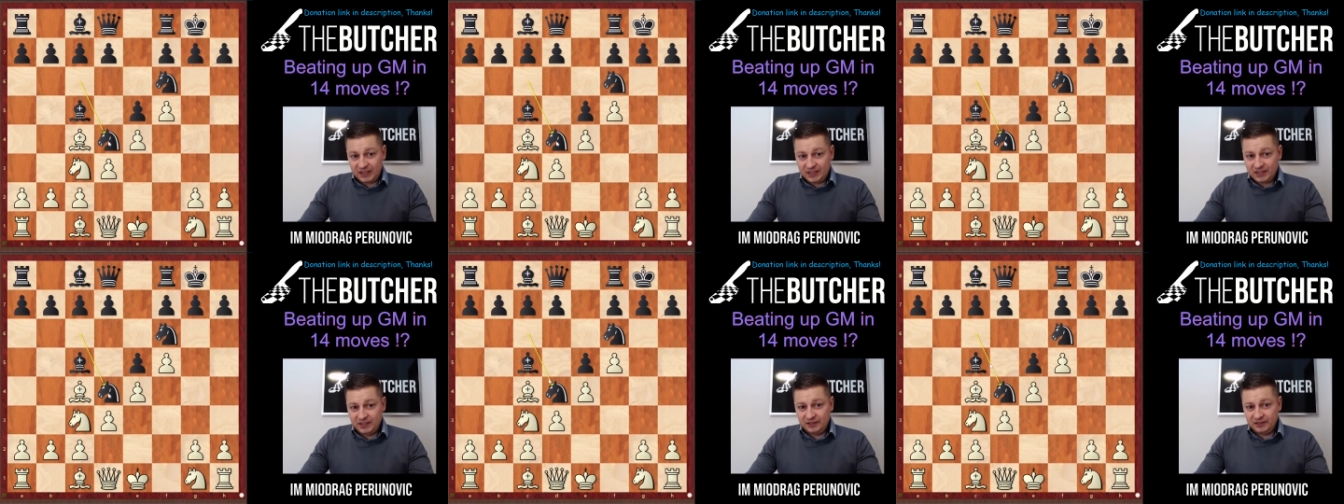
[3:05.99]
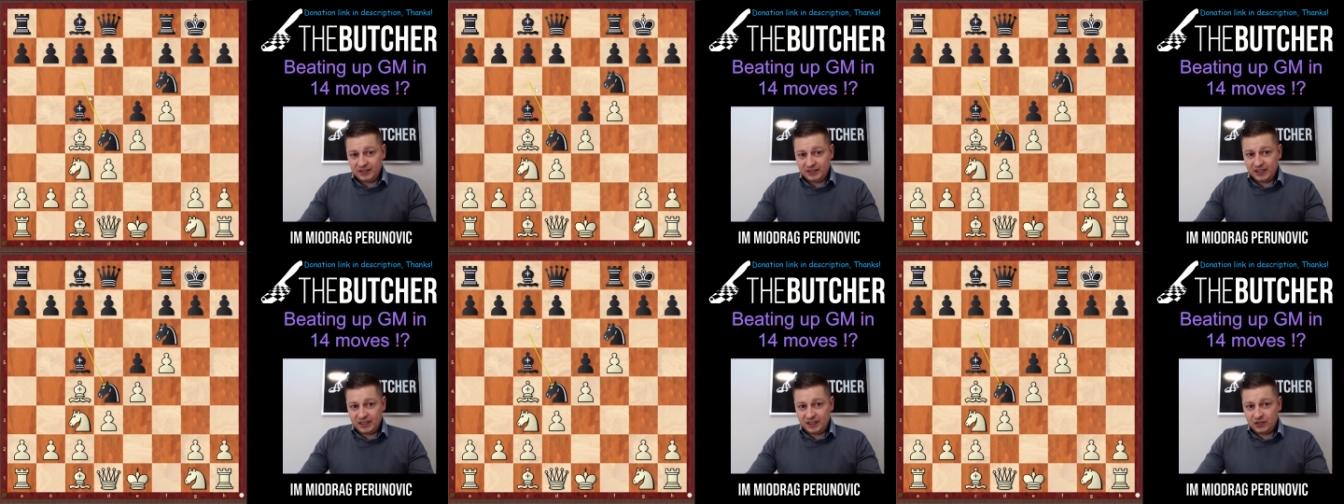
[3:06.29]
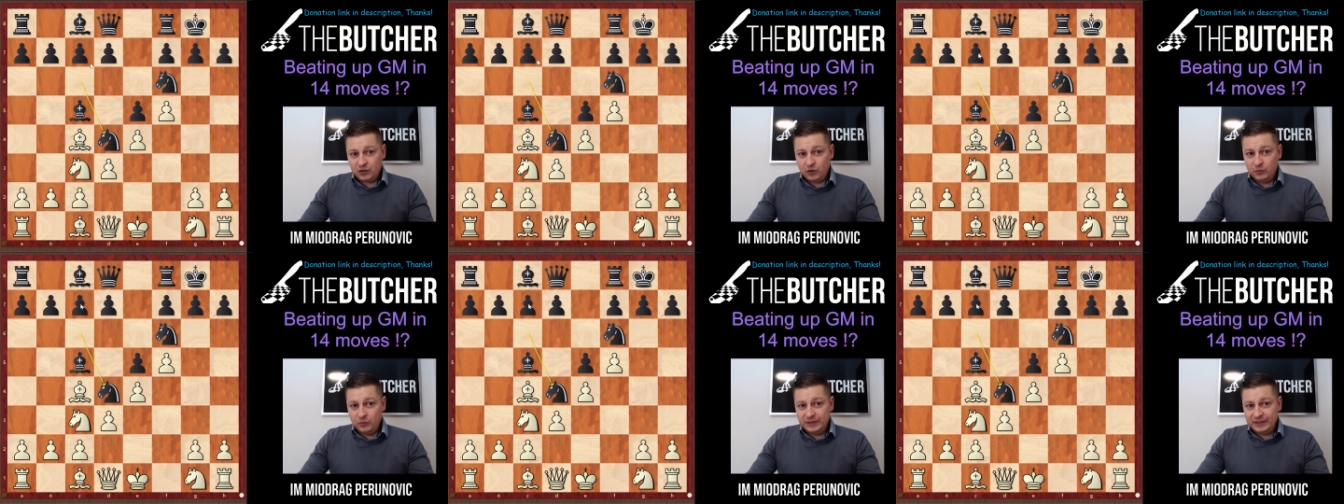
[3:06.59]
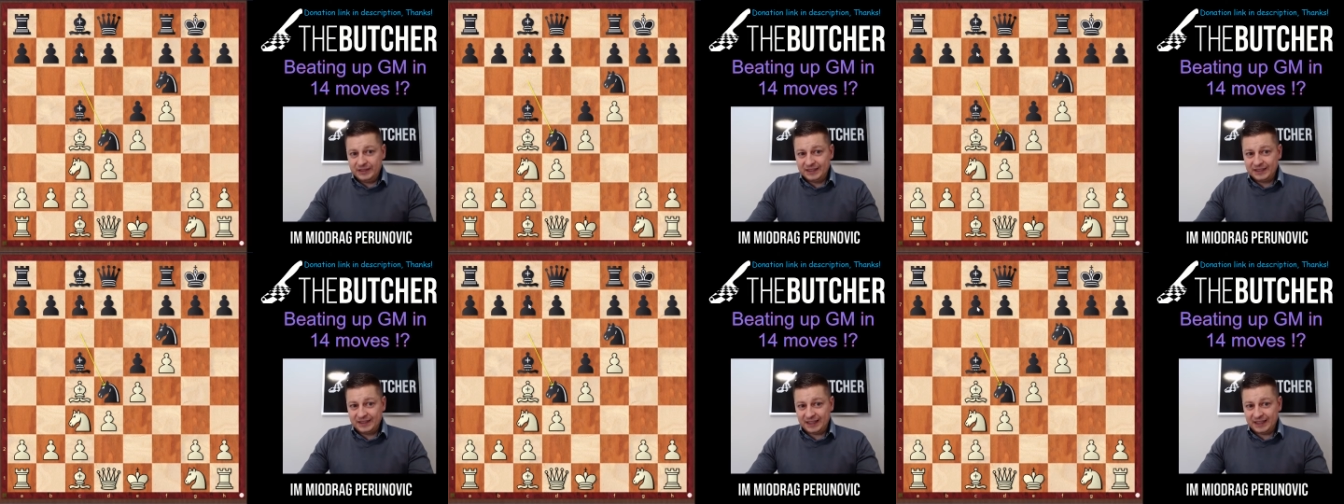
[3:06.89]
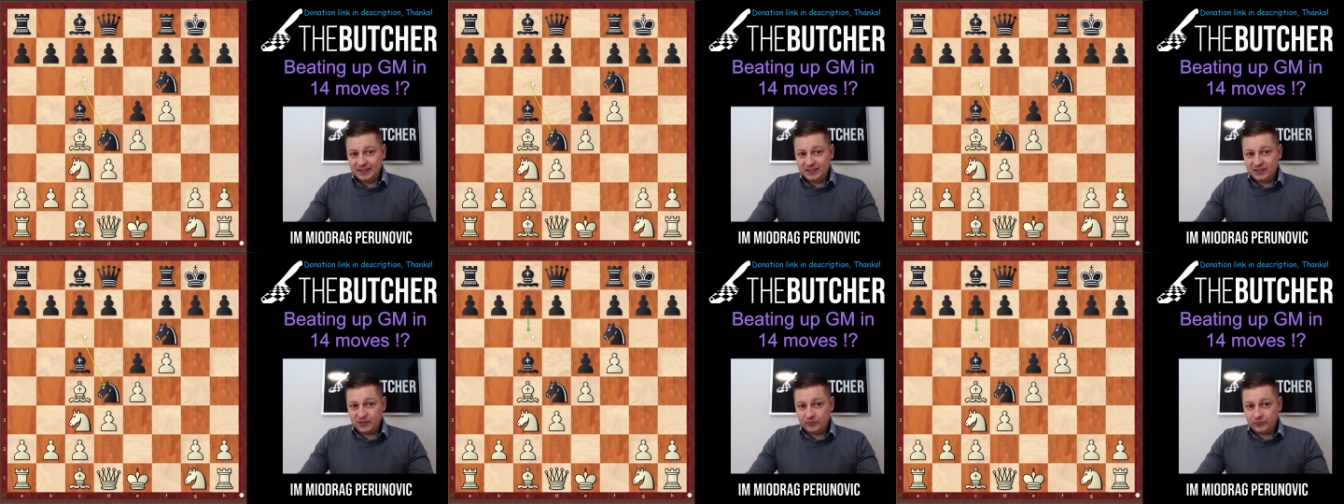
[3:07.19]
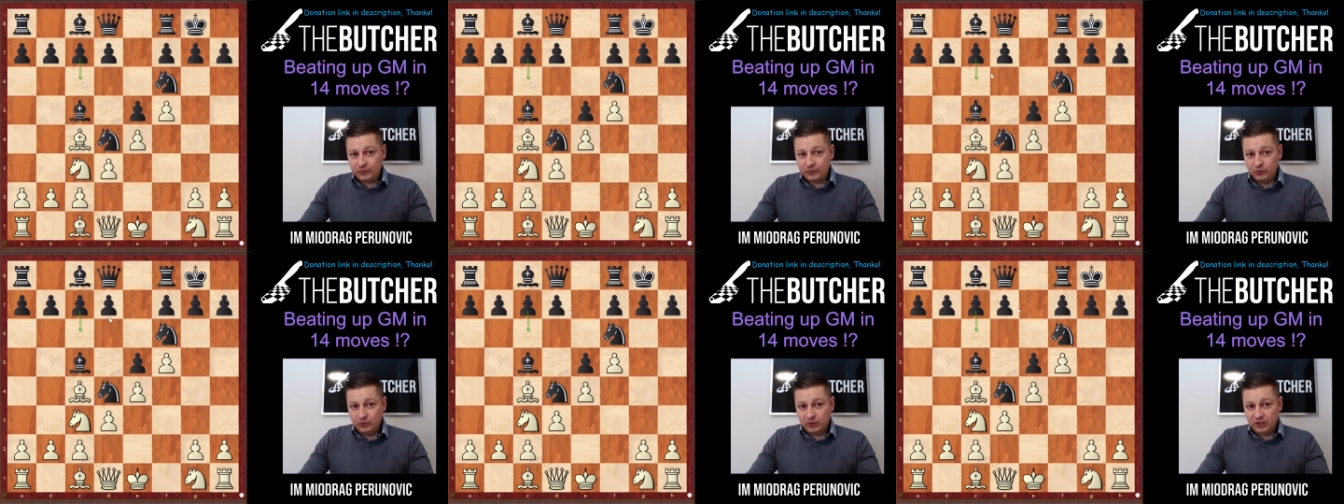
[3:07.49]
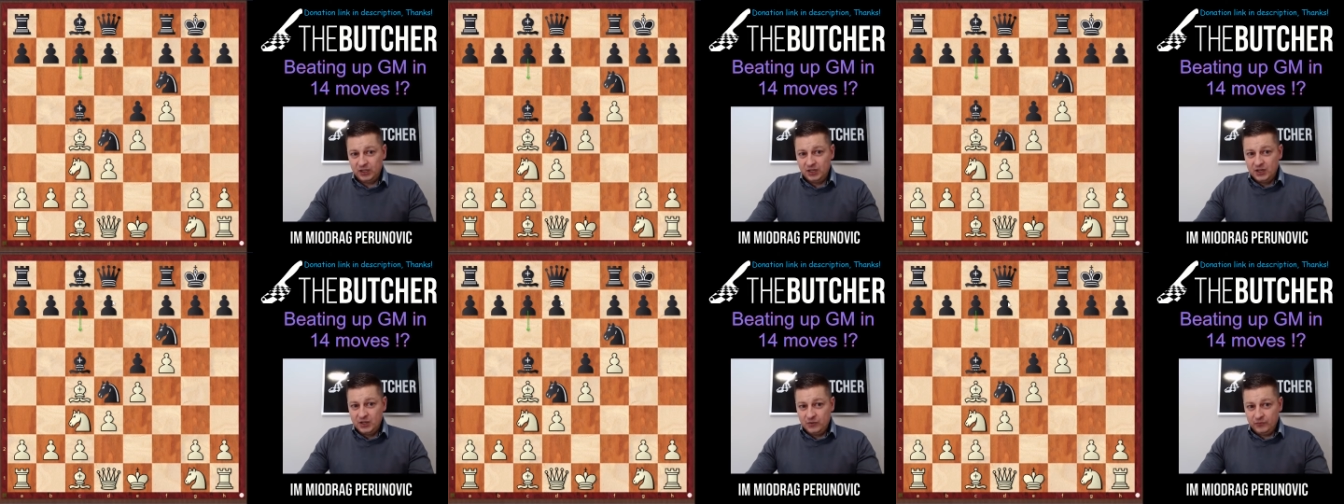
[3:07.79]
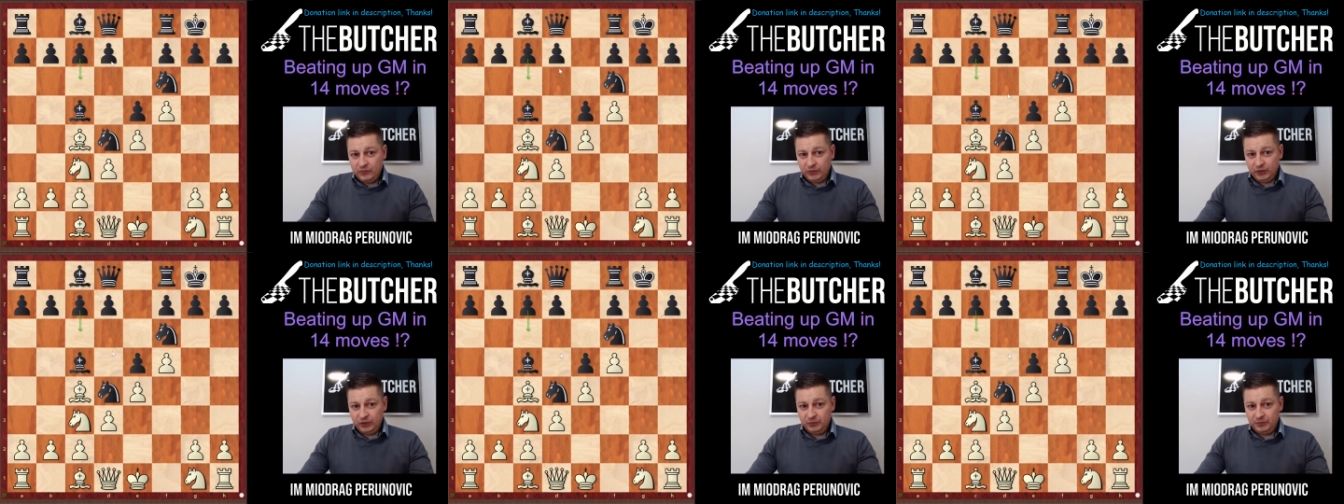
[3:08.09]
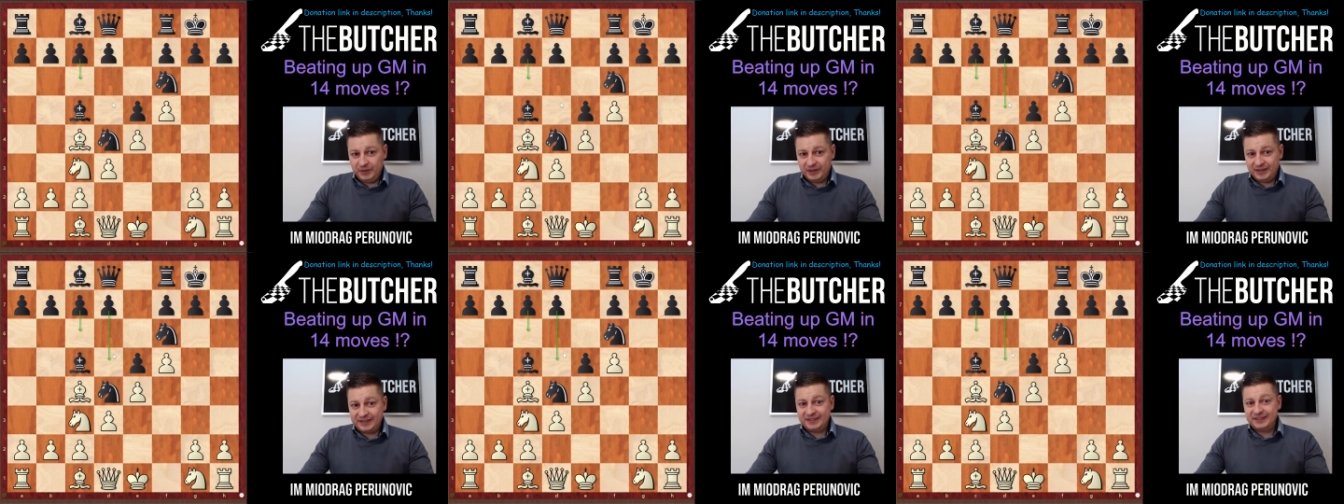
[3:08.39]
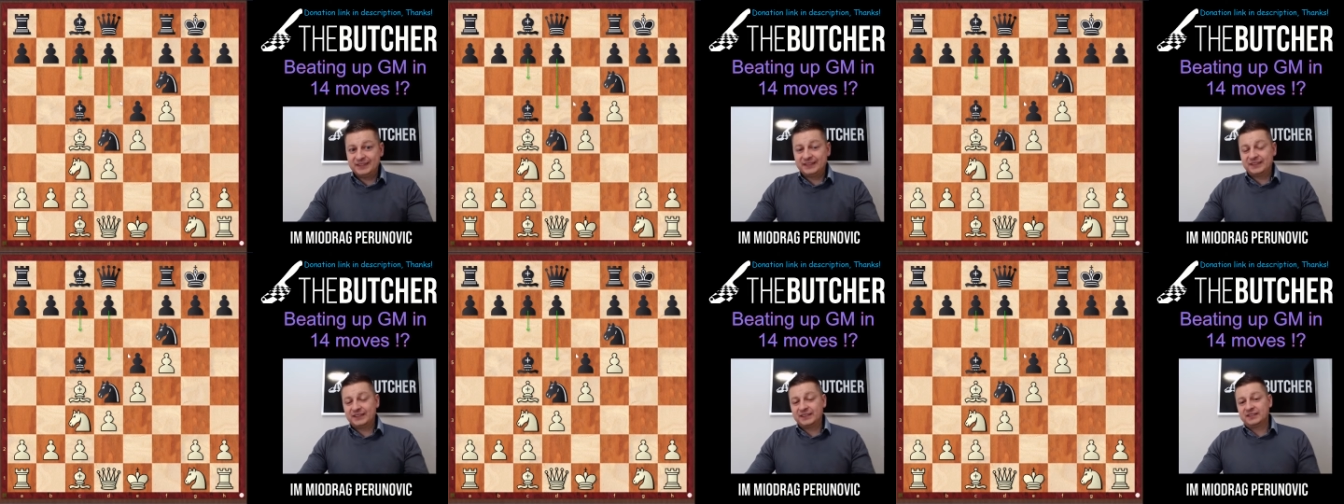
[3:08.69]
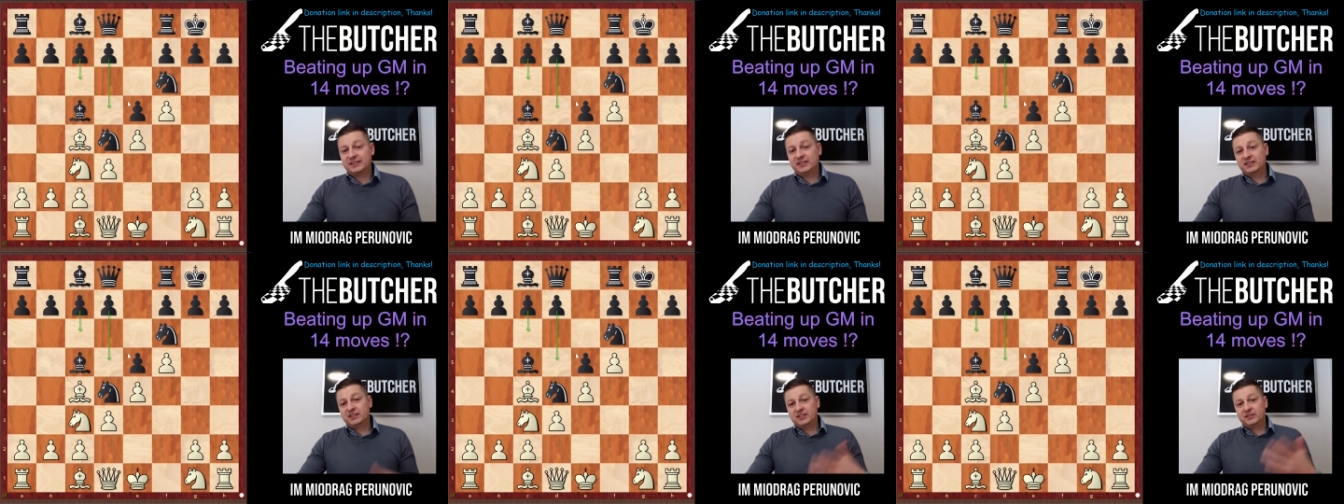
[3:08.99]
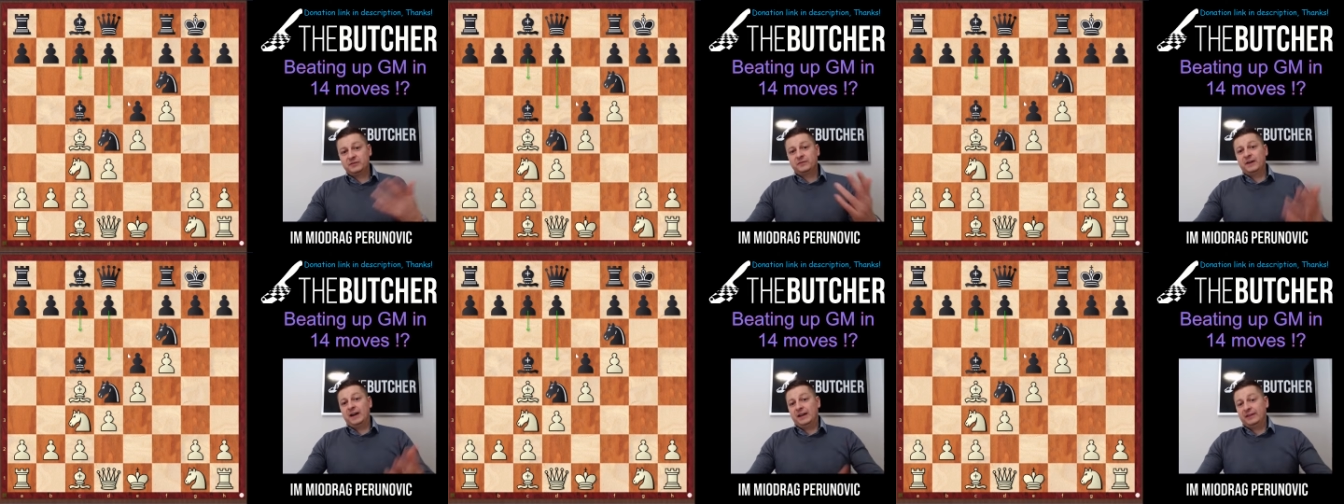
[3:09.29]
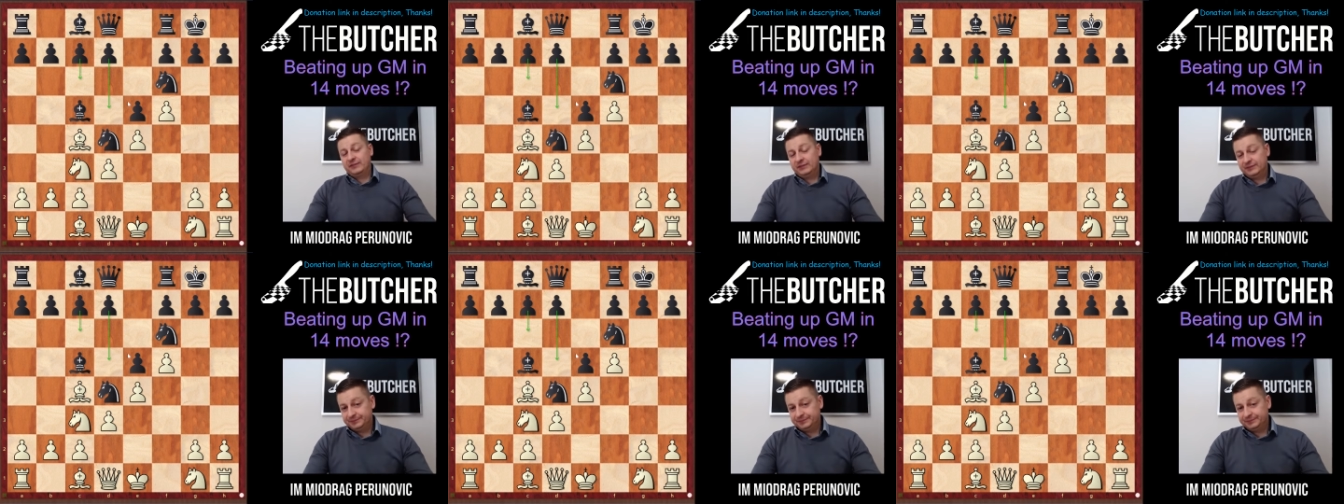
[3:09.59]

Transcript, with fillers: he's gonna go with the knight d4 followed by c6 and d5.